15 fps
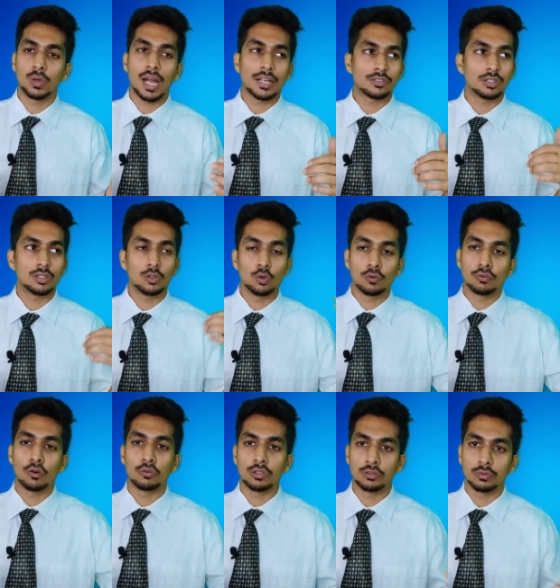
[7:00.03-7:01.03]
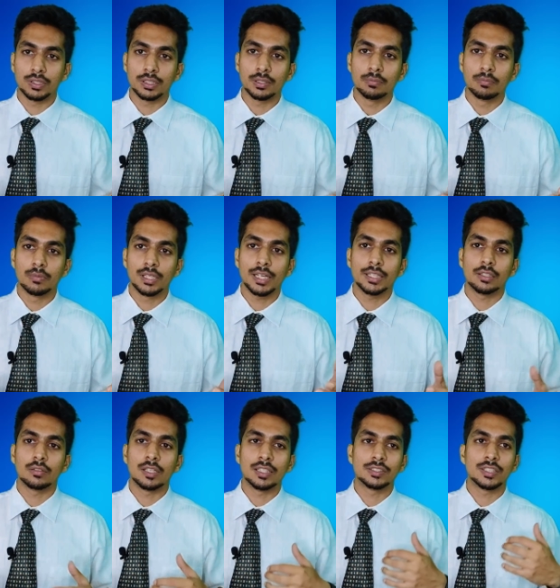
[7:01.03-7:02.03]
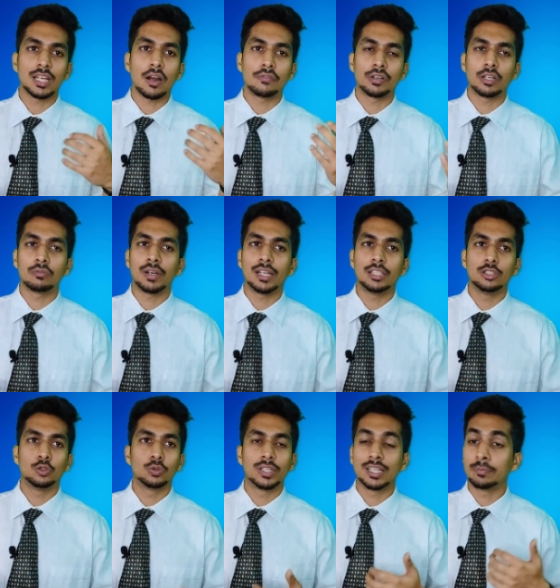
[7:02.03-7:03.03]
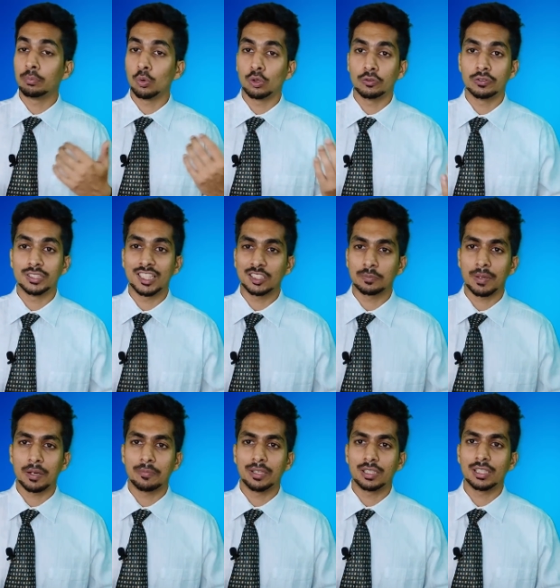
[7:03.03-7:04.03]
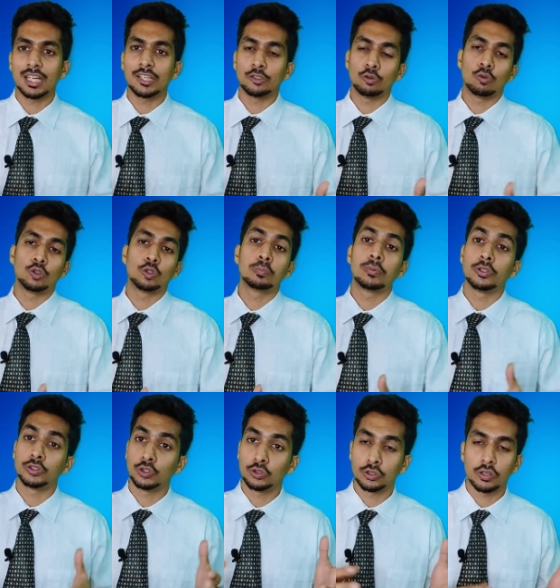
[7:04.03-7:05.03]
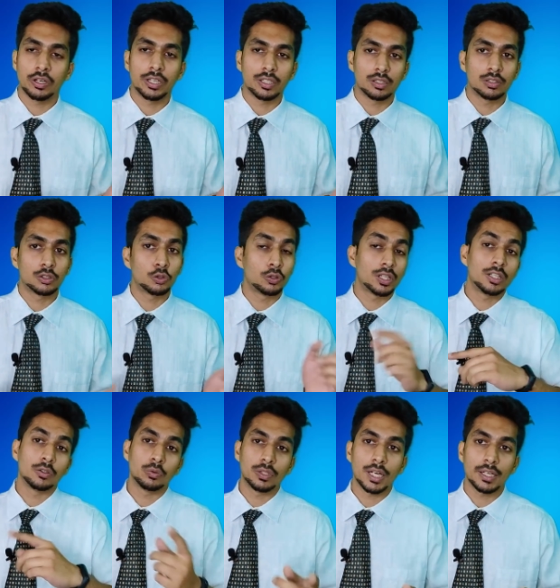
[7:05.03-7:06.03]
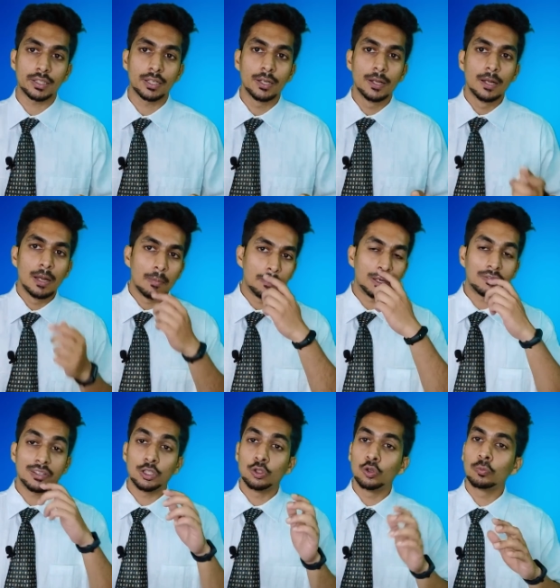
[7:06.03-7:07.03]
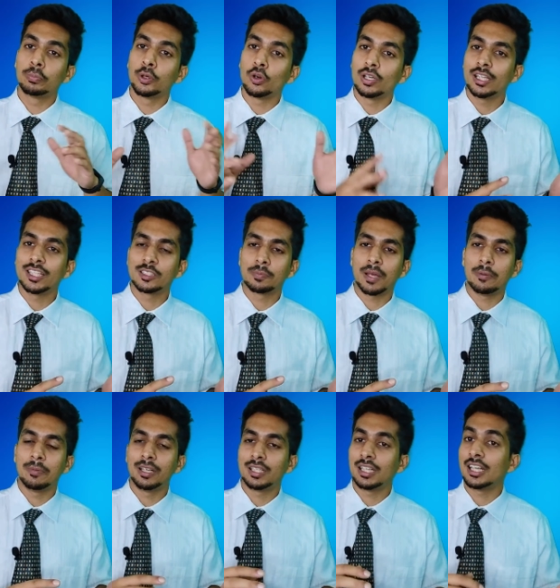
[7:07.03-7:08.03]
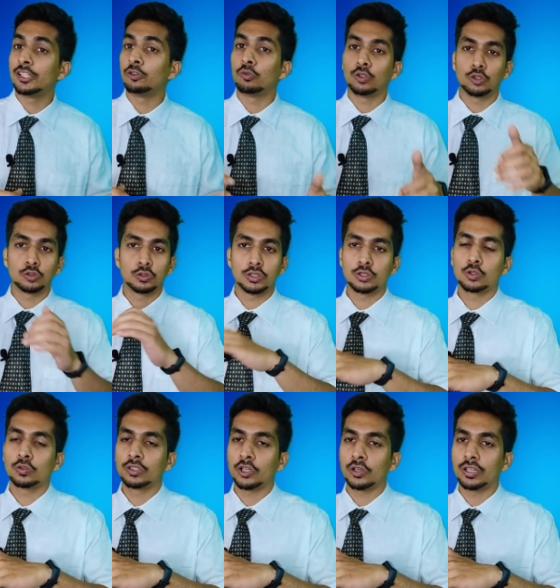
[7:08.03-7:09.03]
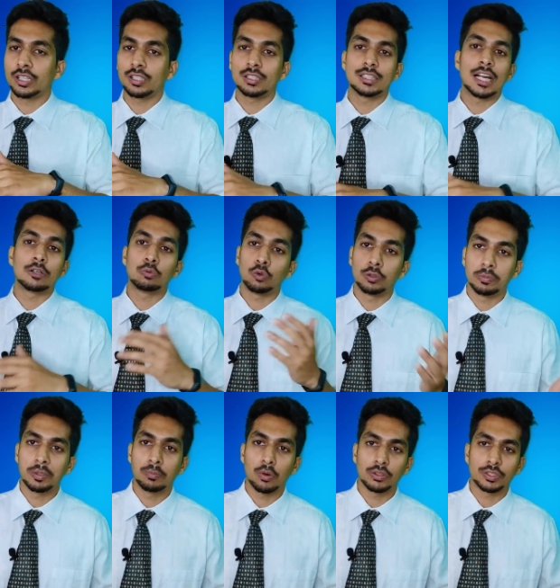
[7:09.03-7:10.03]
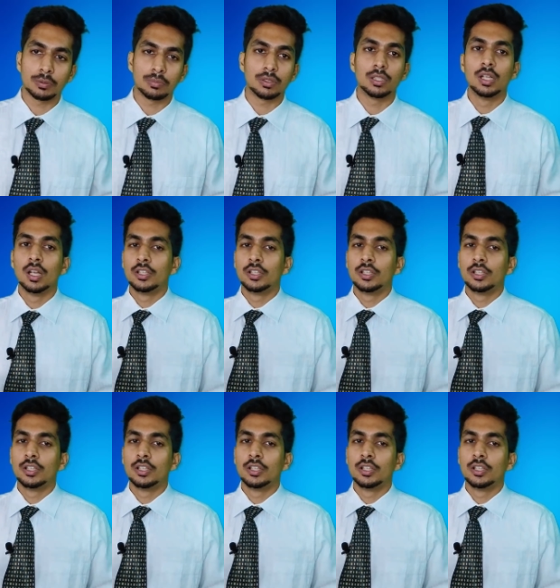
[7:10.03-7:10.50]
to actually go forward with right let's say after a while you get bored with experimental and you want to pursue theoretical so you can do that but when you do purely experimental and you want to switch to theoretical that won't be possible